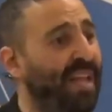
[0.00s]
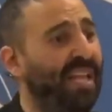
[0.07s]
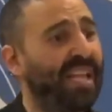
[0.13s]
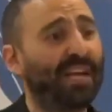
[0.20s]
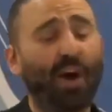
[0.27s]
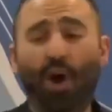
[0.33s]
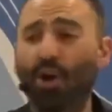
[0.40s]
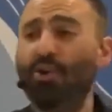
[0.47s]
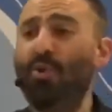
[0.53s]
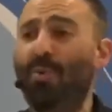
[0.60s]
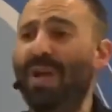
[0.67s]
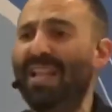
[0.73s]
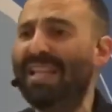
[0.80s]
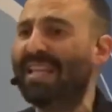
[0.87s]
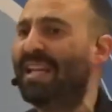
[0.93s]
Like, are you
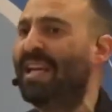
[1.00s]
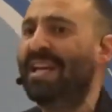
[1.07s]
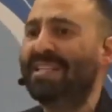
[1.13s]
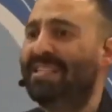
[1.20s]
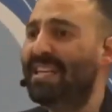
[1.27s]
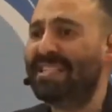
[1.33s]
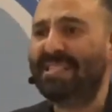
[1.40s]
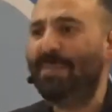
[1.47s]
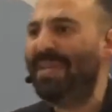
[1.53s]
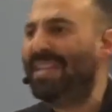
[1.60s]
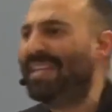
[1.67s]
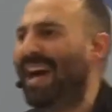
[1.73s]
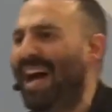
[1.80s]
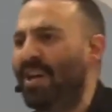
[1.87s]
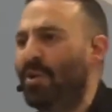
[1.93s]
willing just to be the
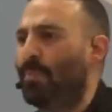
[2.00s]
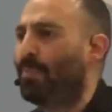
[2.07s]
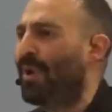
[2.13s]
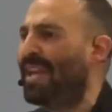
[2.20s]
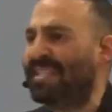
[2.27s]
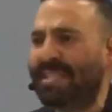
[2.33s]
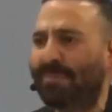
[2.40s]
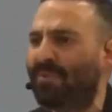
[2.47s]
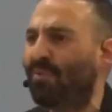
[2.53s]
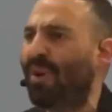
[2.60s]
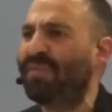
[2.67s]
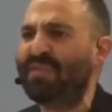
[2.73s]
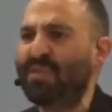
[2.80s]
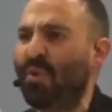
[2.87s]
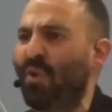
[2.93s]
guy who breaks up the
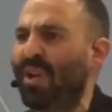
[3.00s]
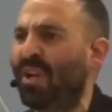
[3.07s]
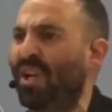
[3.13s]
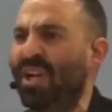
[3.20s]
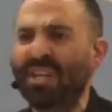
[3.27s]
rough soil?